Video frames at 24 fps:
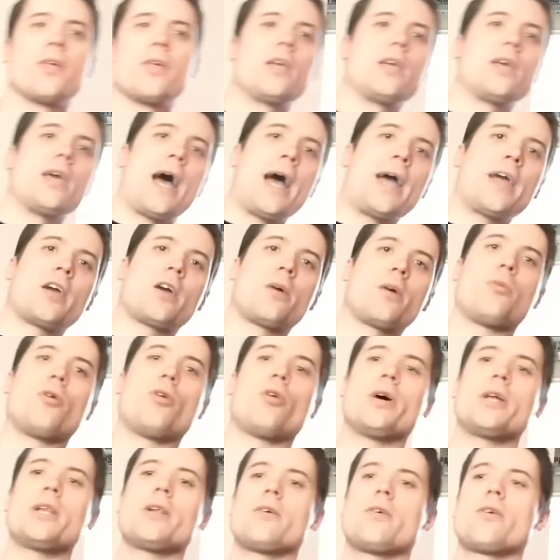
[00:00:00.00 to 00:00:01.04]
the anchor
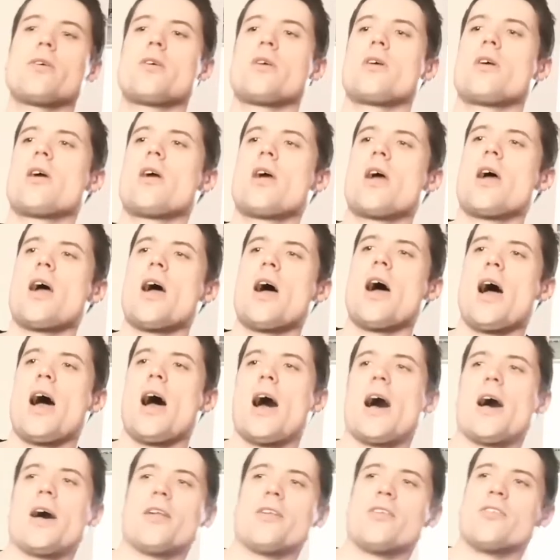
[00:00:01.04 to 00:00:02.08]
point,
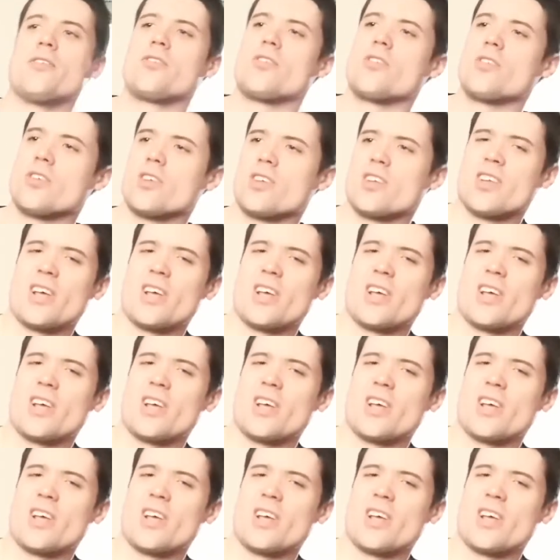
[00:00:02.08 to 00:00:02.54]
and